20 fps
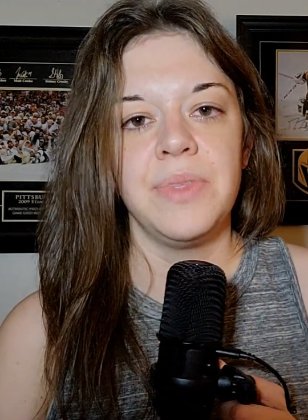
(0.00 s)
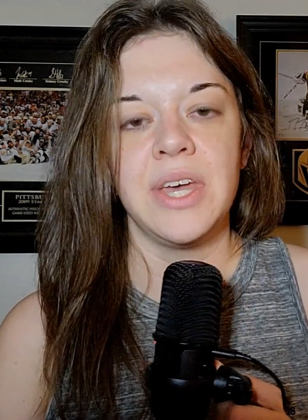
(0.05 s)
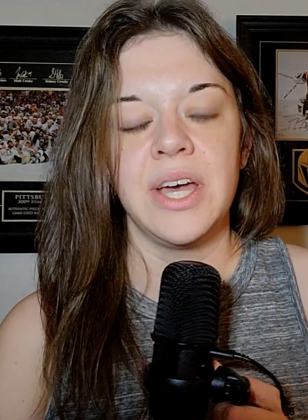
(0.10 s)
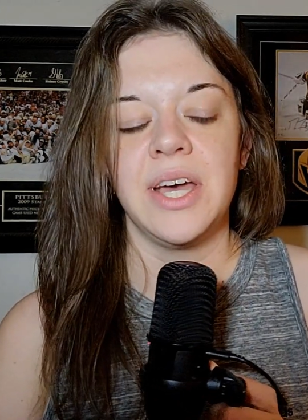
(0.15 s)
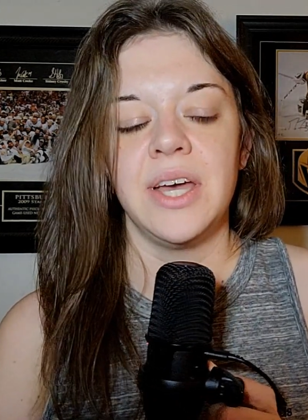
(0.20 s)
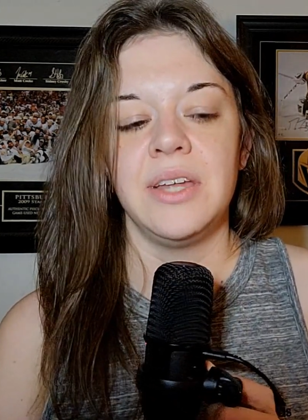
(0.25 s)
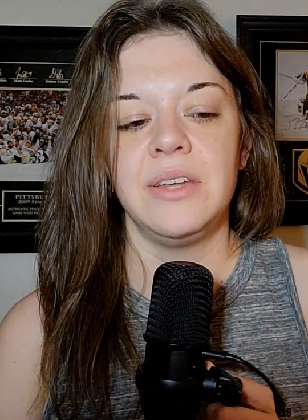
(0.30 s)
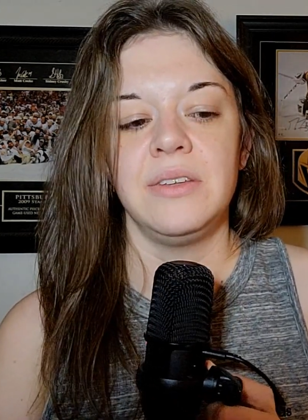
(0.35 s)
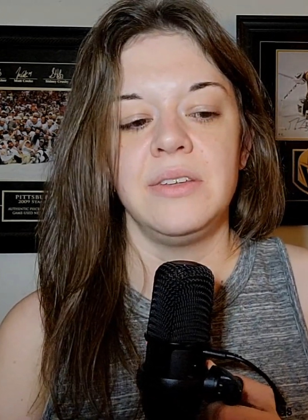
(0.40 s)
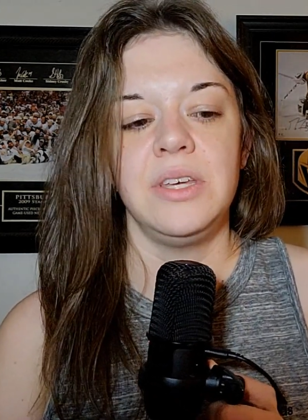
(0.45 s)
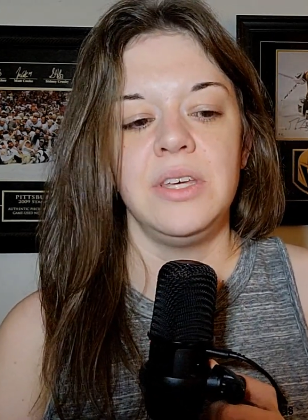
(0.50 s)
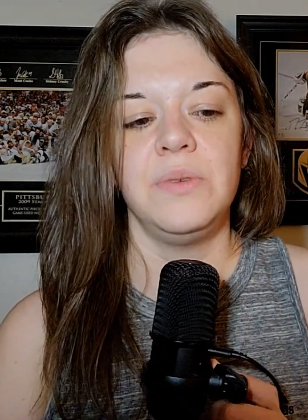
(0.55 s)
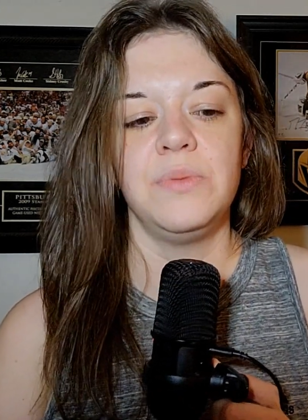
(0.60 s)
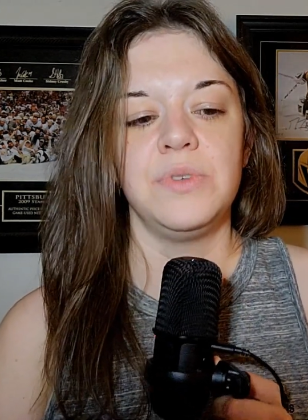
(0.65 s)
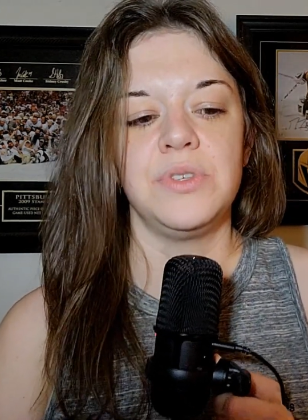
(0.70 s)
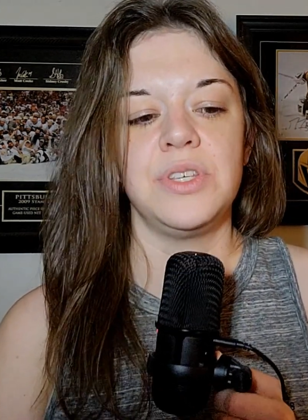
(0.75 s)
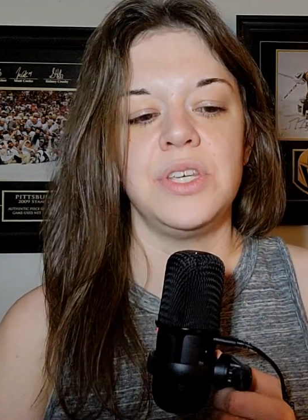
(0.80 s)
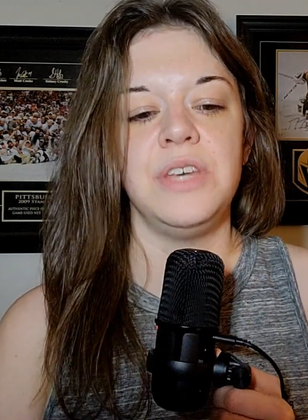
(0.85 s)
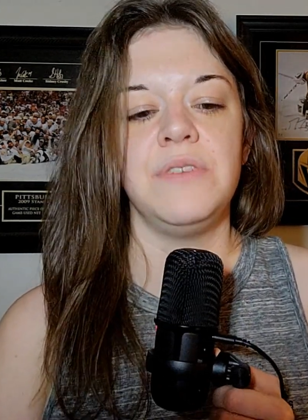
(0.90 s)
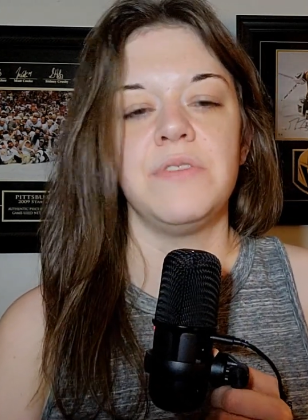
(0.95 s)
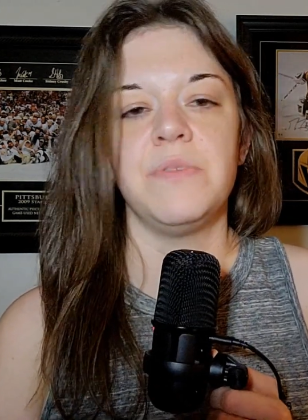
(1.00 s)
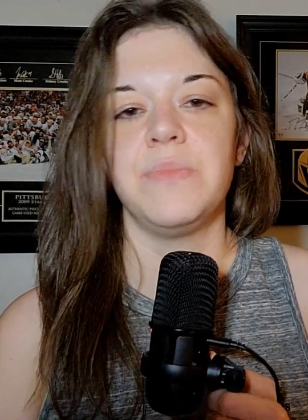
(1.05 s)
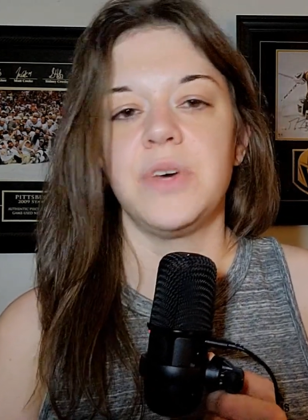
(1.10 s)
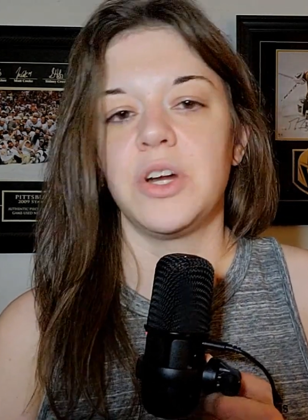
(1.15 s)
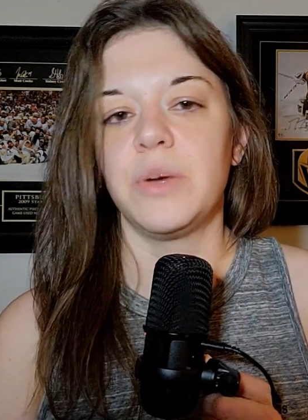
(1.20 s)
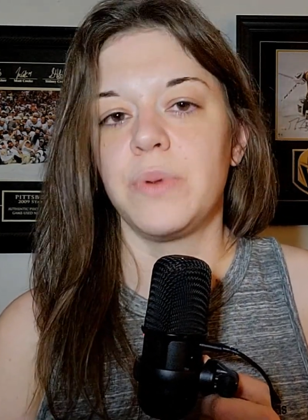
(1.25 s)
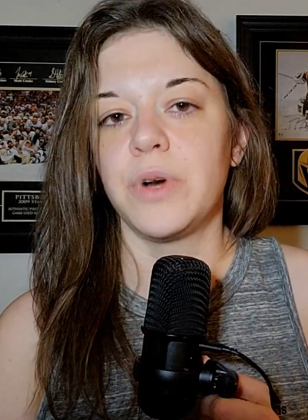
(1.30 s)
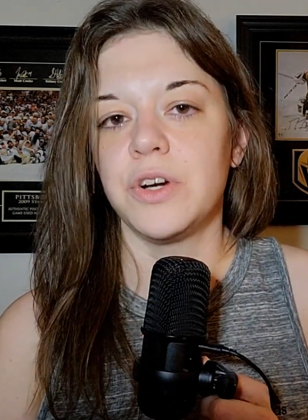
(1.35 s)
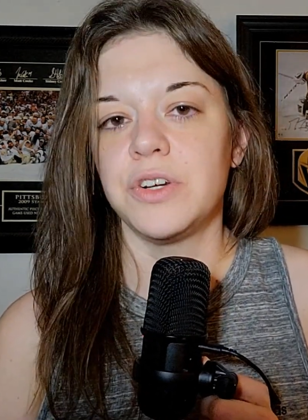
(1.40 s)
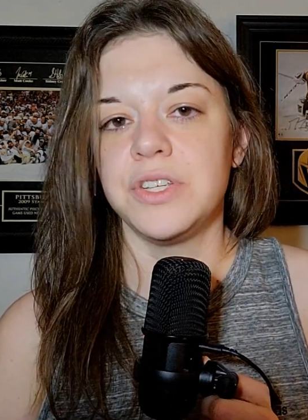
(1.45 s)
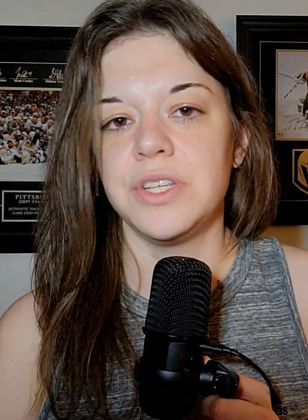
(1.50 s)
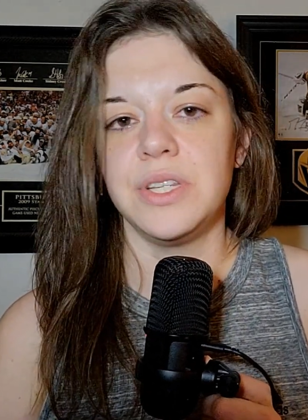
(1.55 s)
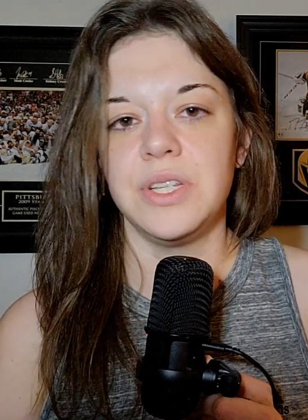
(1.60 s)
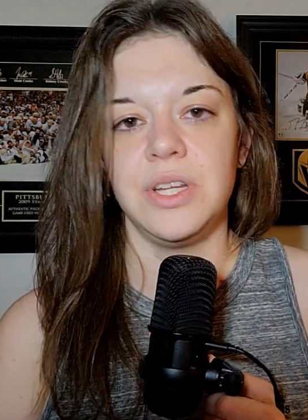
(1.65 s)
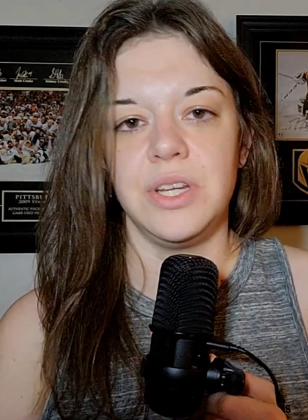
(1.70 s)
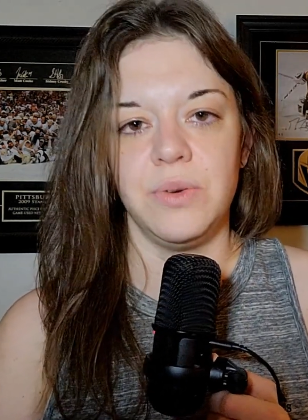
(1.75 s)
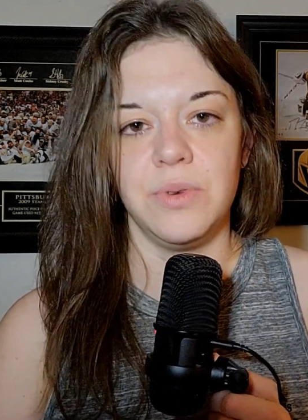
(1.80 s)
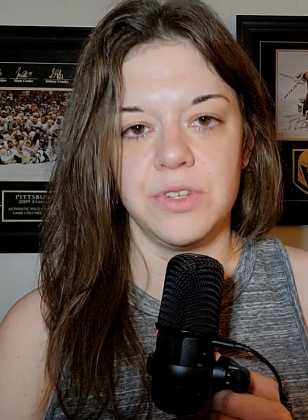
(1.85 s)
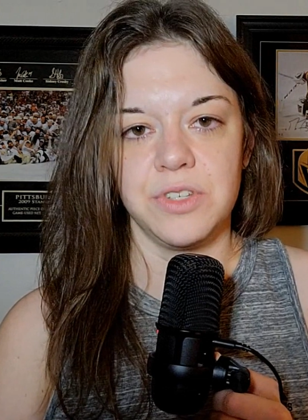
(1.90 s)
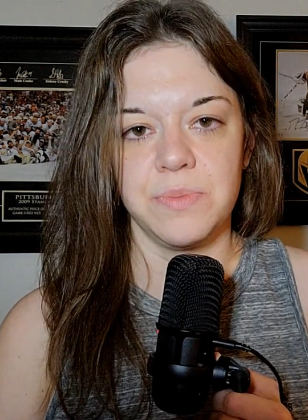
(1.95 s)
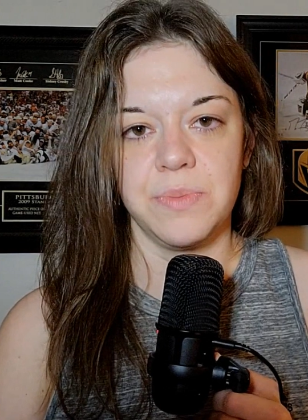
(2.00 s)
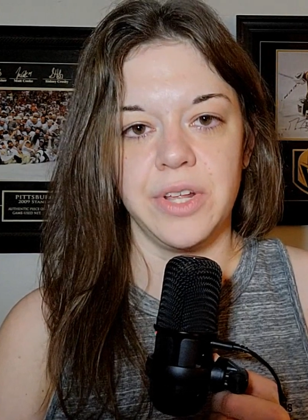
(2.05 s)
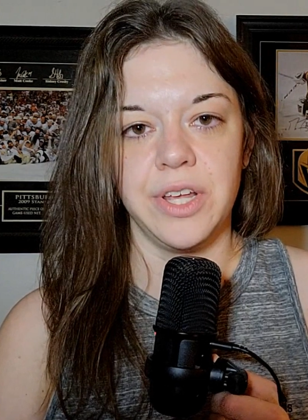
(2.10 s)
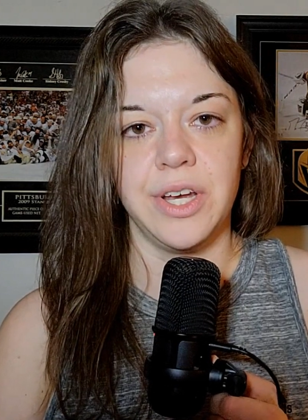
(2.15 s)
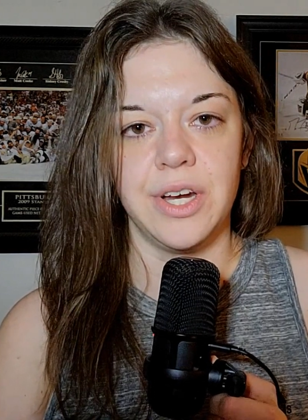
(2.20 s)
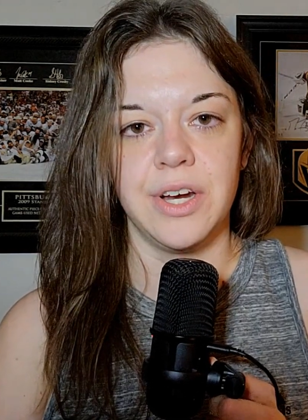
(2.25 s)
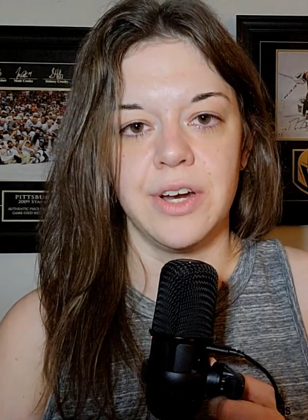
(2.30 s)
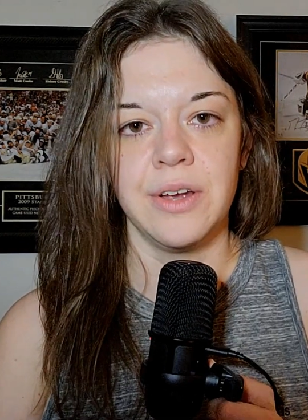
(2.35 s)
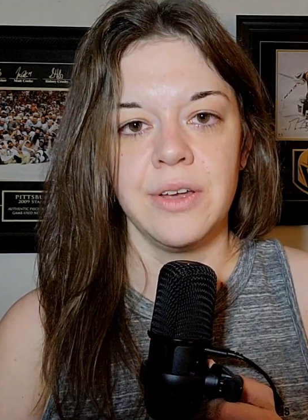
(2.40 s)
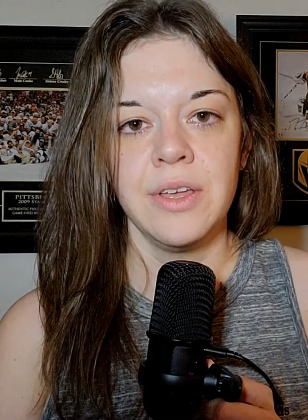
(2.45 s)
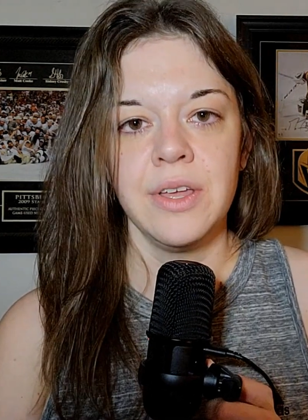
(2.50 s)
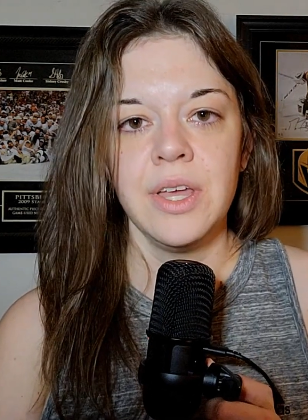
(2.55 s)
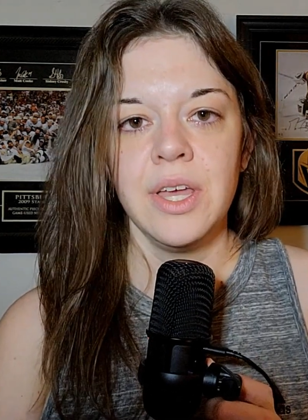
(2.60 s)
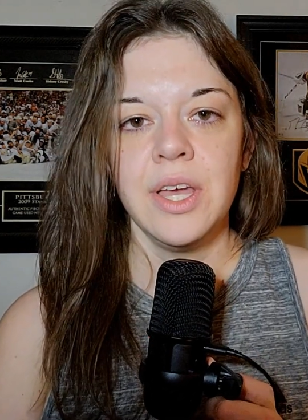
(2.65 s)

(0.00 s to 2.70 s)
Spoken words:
that he was an even better person than he was a player.